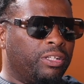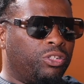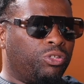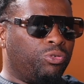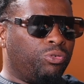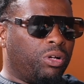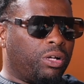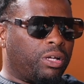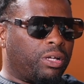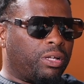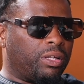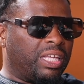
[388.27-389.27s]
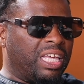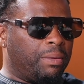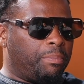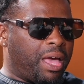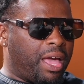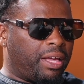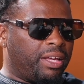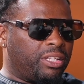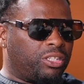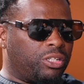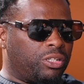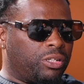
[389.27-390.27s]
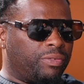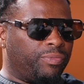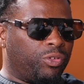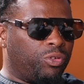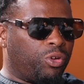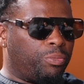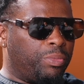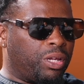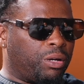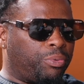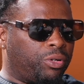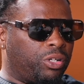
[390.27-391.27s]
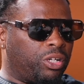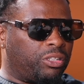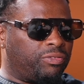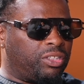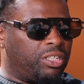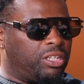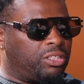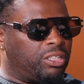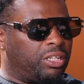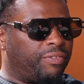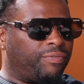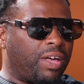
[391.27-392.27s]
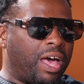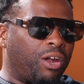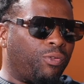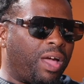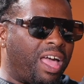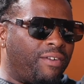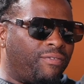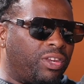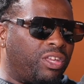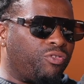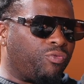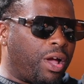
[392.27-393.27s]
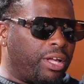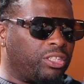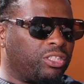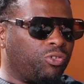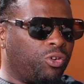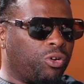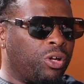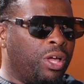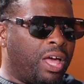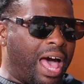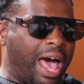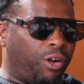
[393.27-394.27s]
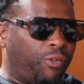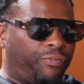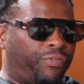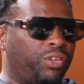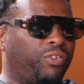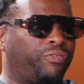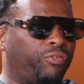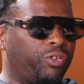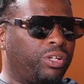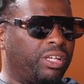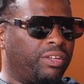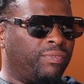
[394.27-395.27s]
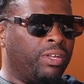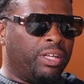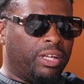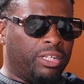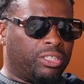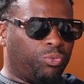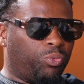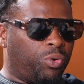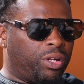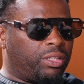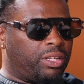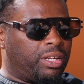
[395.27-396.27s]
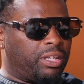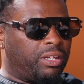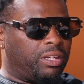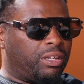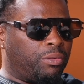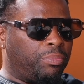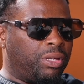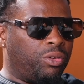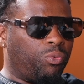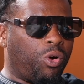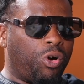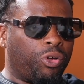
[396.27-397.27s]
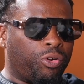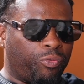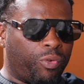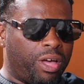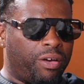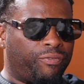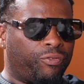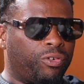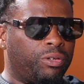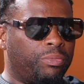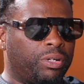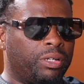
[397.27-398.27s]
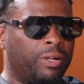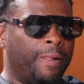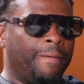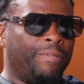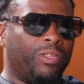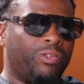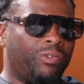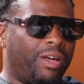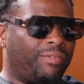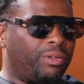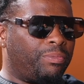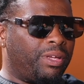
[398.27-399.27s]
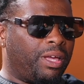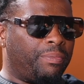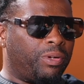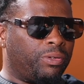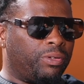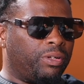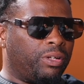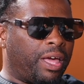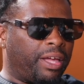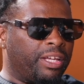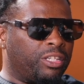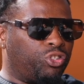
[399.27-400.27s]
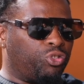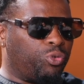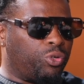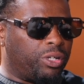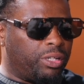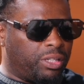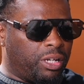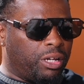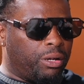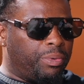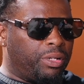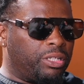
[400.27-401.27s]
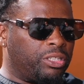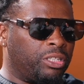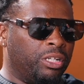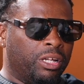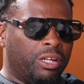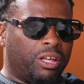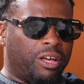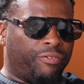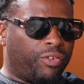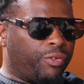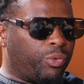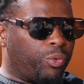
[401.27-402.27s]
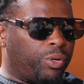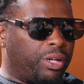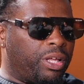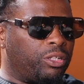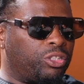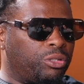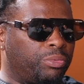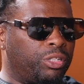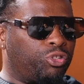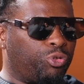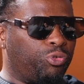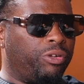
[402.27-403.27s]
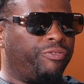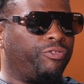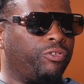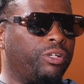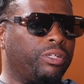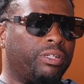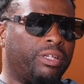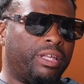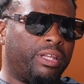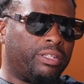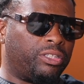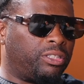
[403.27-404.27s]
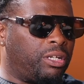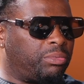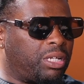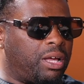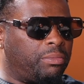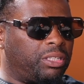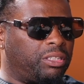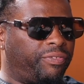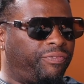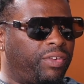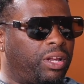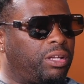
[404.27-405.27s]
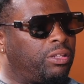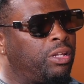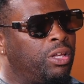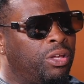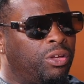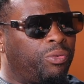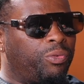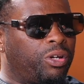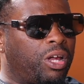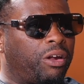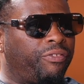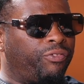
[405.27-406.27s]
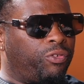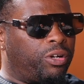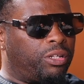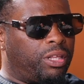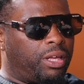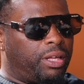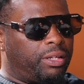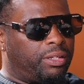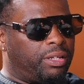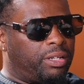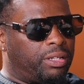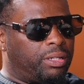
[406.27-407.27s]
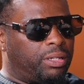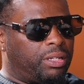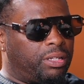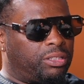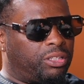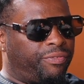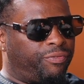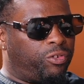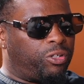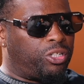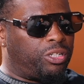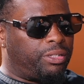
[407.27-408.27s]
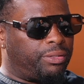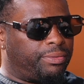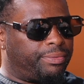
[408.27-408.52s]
to get back into, you know, being a productive citizen if I don't have any rights or I don't feel free. If it's one thing to be walking around free, but you have to be able to like enjoy the liberties of everyone else to be truly free. And sometimes as a felon, we're not afforded that, and it's unfortunate.